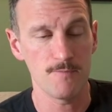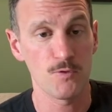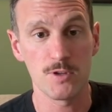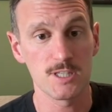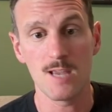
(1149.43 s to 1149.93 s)
For
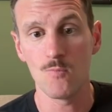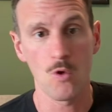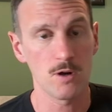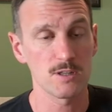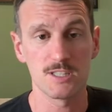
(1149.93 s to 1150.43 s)
the same
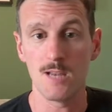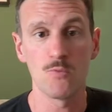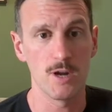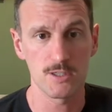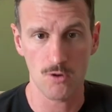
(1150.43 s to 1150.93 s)
work, the same
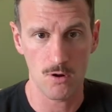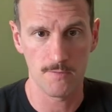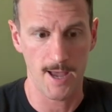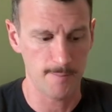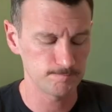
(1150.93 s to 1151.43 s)
risk, all
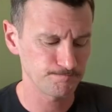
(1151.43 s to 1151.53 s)
that.